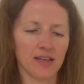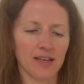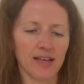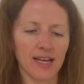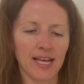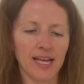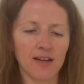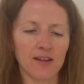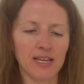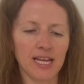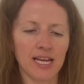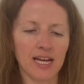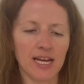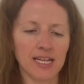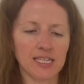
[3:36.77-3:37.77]

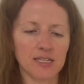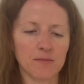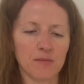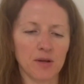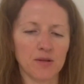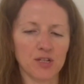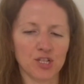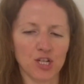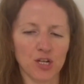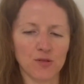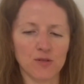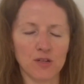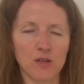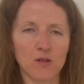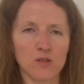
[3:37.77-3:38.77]
Kayali and Mona
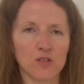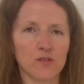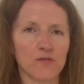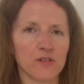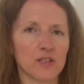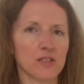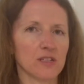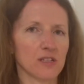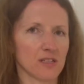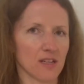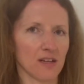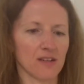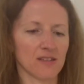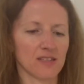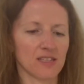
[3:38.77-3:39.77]
showed lots of
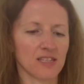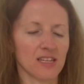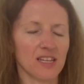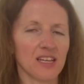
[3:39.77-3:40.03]
desserts